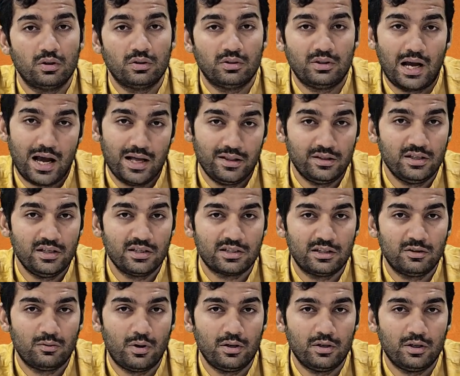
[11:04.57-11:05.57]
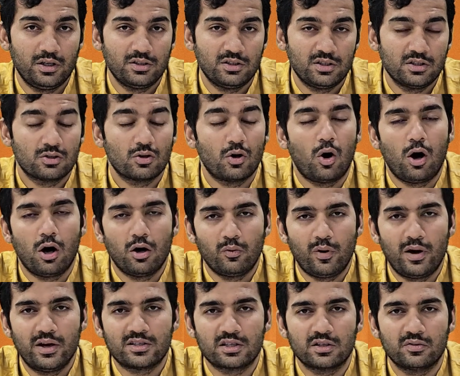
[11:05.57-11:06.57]
than the disadvantages or
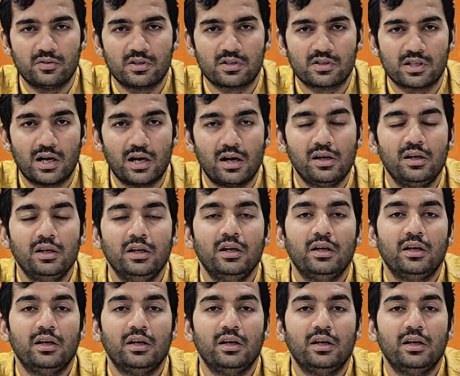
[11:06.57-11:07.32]
vice versa,